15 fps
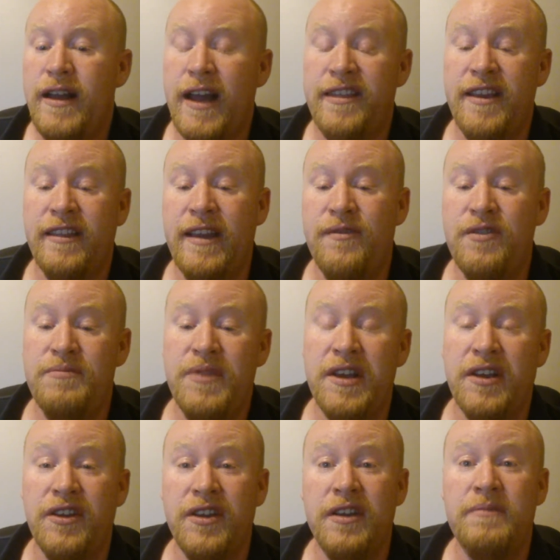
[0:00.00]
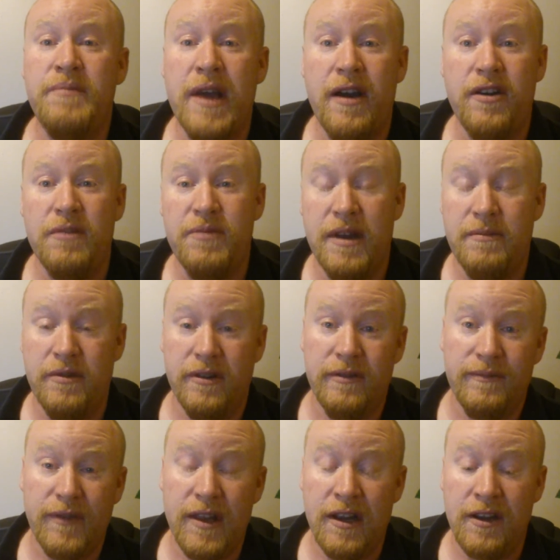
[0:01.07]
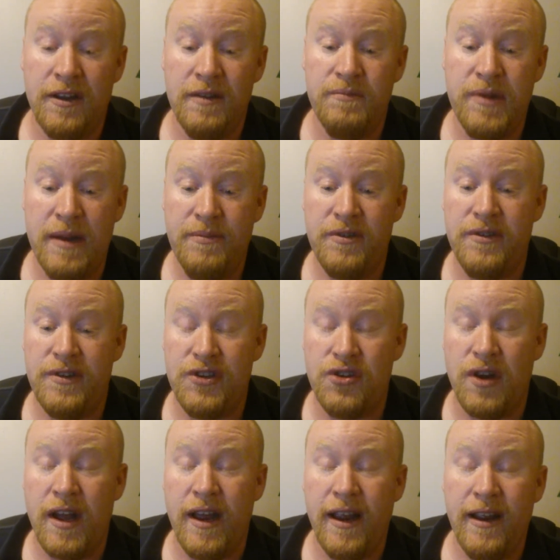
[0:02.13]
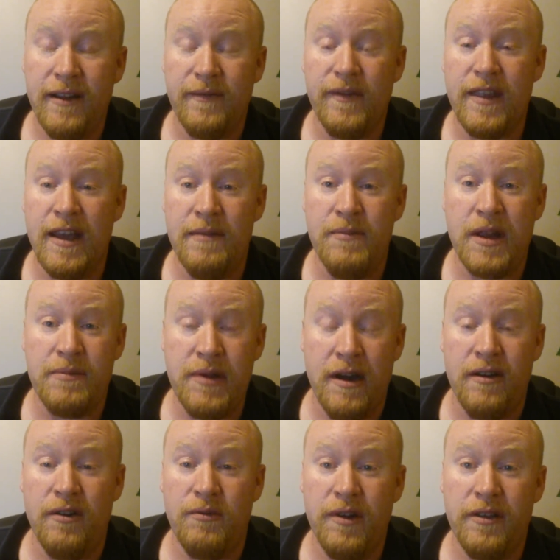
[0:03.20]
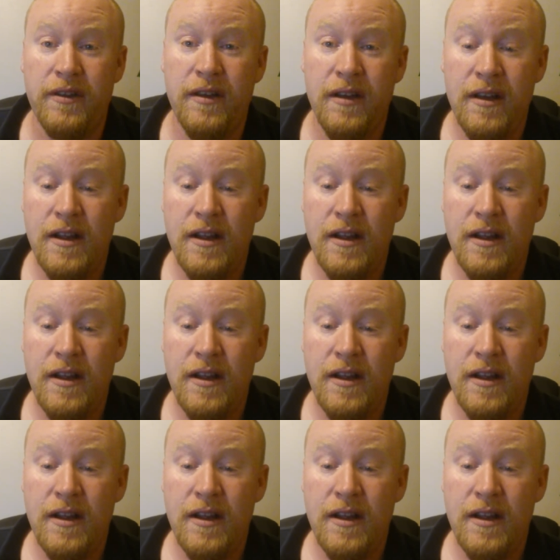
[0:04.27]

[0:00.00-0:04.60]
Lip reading: think that would be a good powder pepper. A good pepper to dry and make powder with.